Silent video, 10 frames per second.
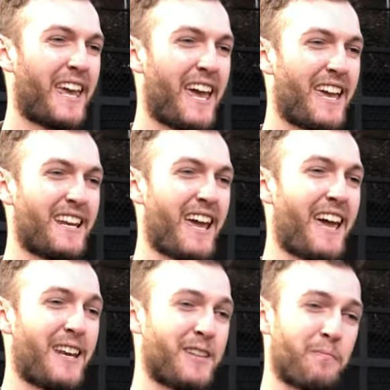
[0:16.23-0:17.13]
can,
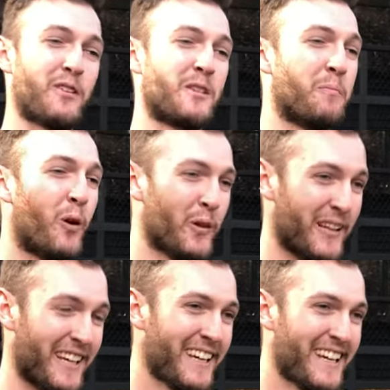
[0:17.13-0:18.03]
and most
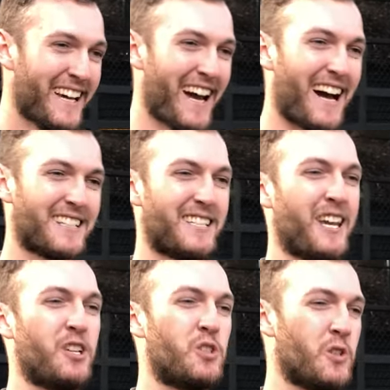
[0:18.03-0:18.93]
importantly,
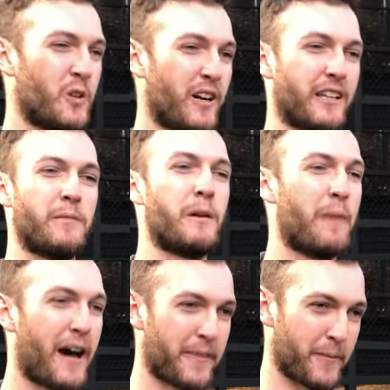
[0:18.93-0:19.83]
teach you a little bit
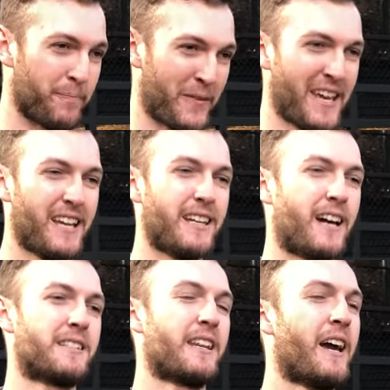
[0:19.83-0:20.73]
about them.
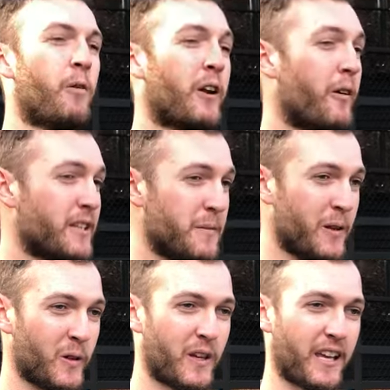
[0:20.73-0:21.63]
Now, today we're going to be
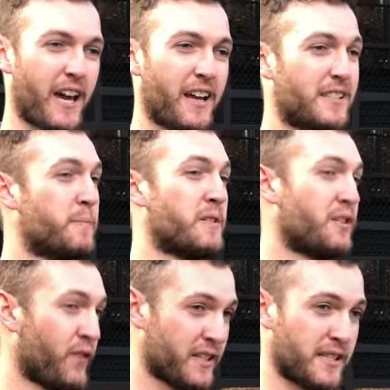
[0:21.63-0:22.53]
looking at a
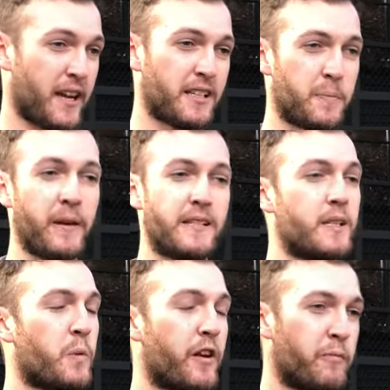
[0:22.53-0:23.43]
specific snake
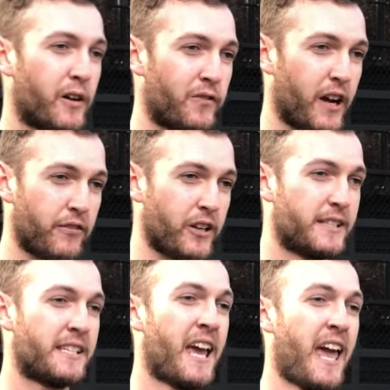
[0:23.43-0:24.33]
species, one of my
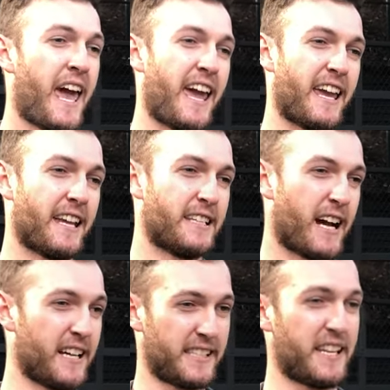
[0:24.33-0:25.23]
favorites. And
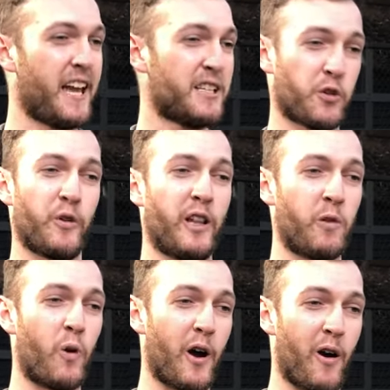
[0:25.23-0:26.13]
snakes are really
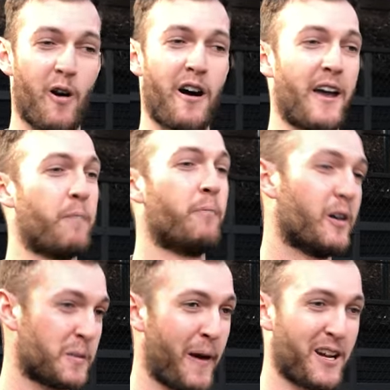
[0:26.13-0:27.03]
what I am
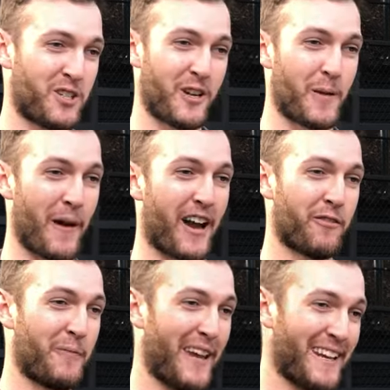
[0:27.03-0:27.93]
most passionate about.
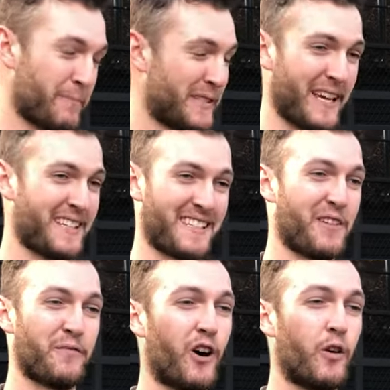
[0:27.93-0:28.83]
I've been obsessed and
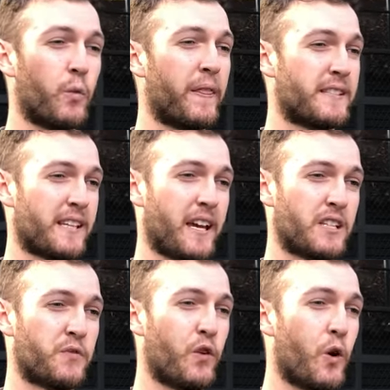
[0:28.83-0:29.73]
involved with
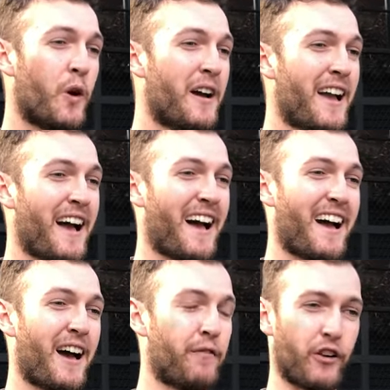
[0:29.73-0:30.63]
snakes for
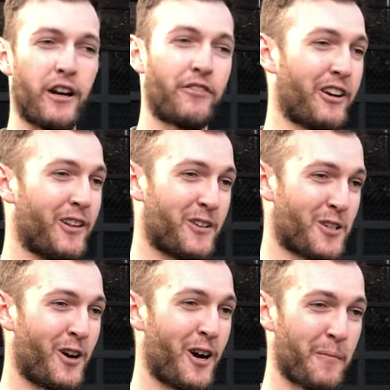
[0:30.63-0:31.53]
a very, very long
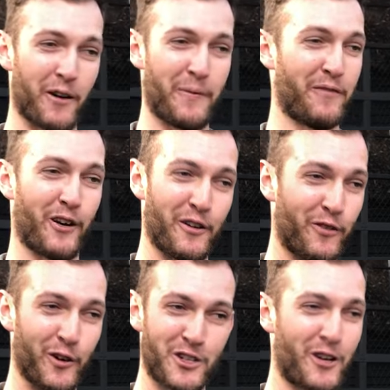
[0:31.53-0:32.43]
time, and I've been very
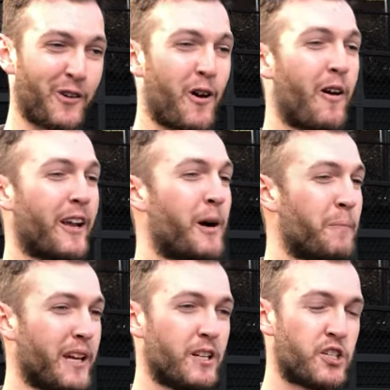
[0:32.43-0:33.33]
fortunate growing
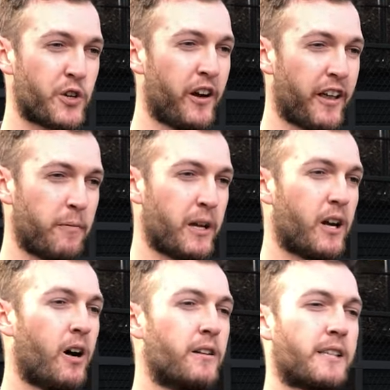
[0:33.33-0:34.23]
up in Australia
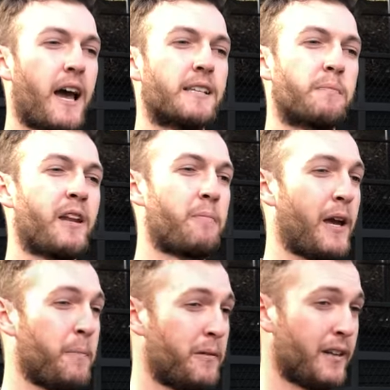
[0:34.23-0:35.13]
because, as many
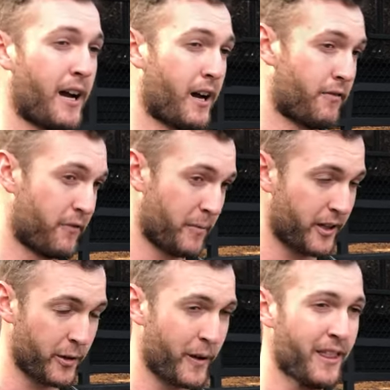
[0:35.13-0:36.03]
people are
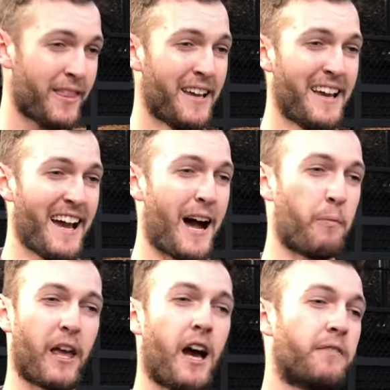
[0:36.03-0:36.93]
familiar with,
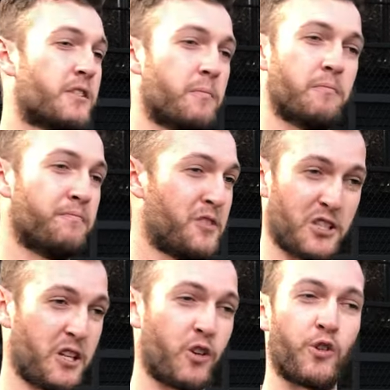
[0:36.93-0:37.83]
we have some
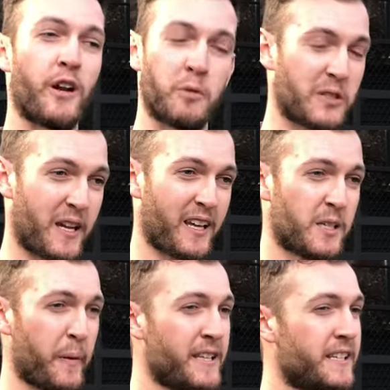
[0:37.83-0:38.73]
just incredible snake
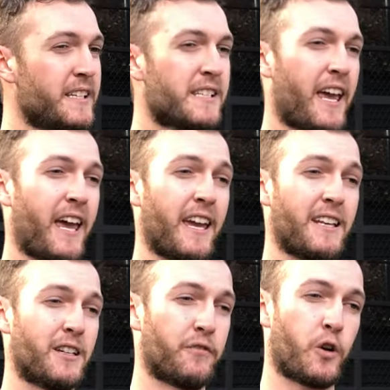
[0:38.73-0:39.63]
species,
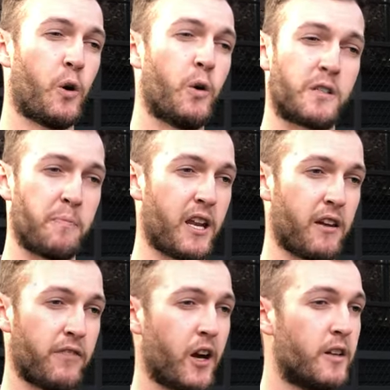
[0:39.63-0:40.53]
and of course many
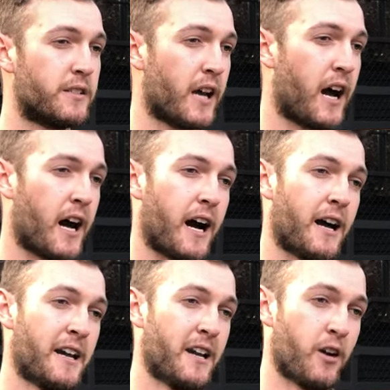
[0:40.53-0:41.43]
of those are
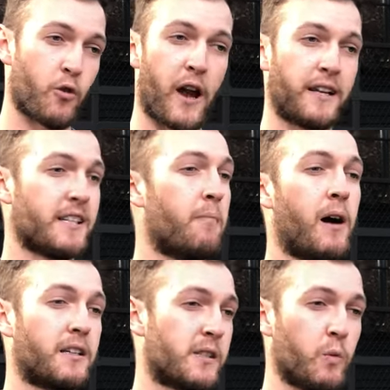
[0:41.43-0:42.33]
ranked
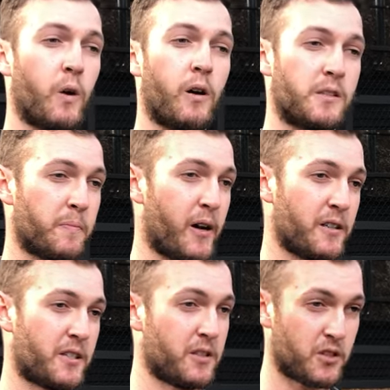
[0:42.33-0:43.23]
amongst the world's
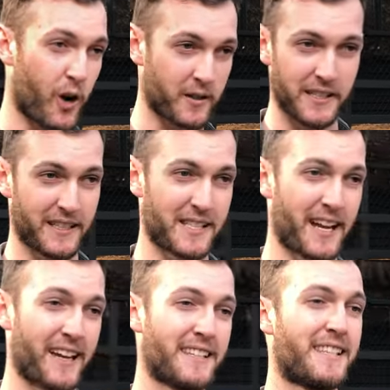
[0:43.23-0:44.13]
most toxic
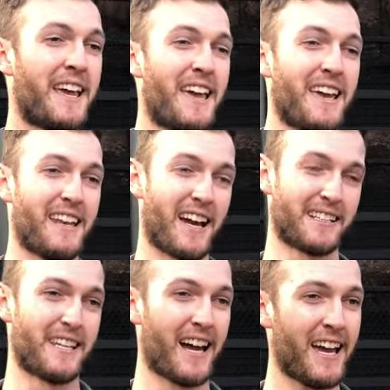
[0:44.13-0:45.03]
snakes. Now
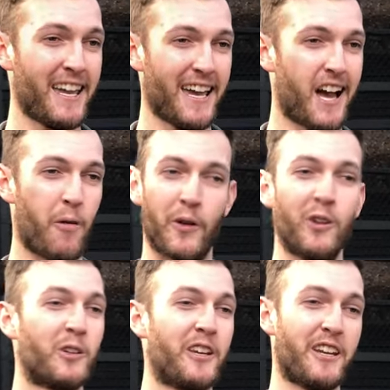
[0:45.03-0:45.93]
today, we're
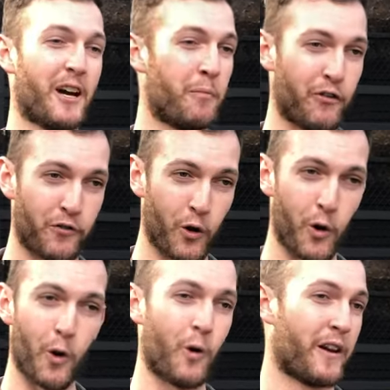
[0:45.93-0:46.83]
not looking at number
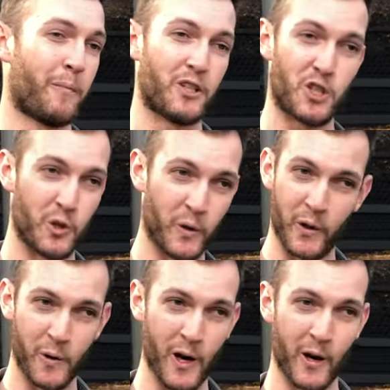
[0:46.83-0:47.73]
four or number two in
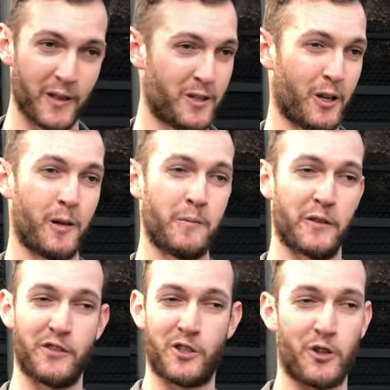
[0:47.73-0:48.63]
the world in terms
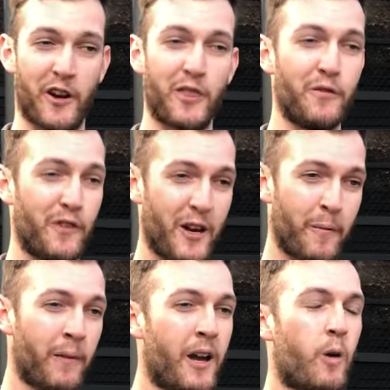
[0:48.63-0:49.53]
of strength of
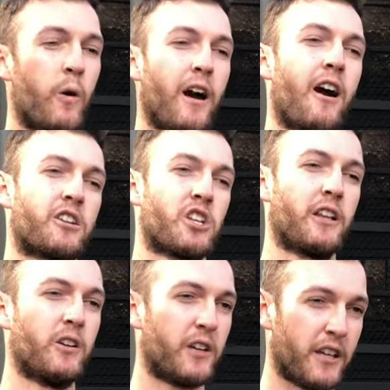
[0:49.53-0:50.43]
venom. We are
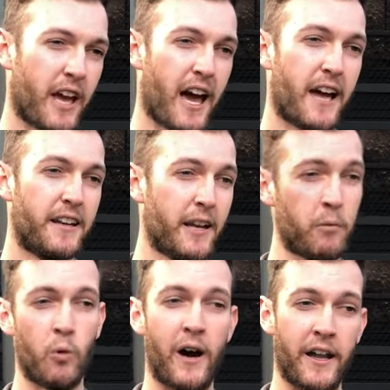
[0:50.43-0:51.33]
actually looking at
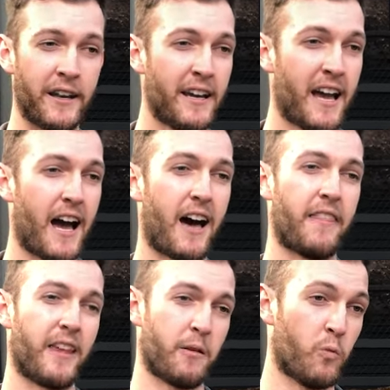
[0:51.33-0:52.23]
number one,
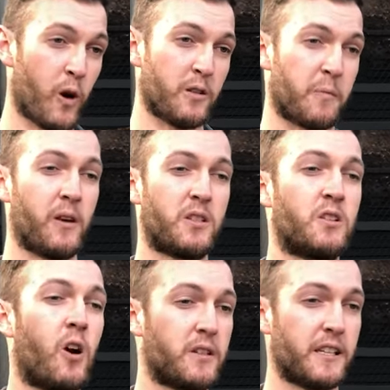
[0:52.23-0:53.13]
the world's
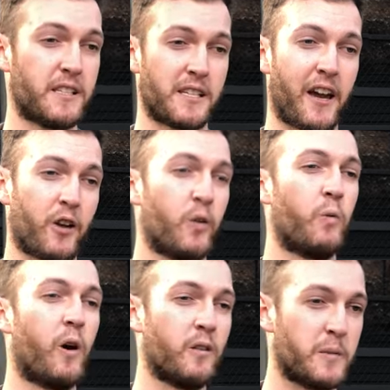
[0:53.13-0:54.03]
most toxic snake, or the
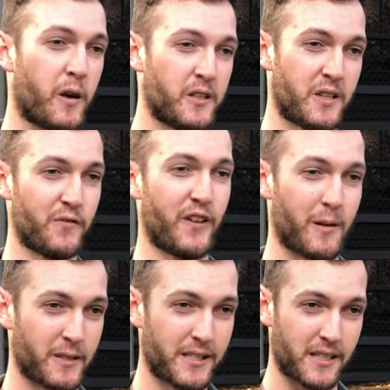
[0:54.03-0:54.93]
world's most
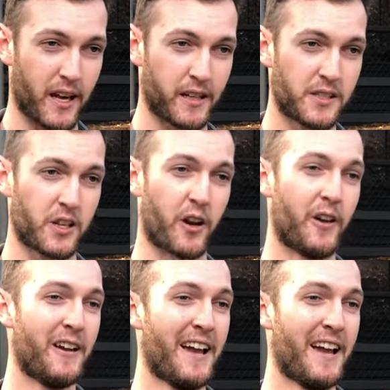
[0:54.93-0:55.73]
venomous snake. So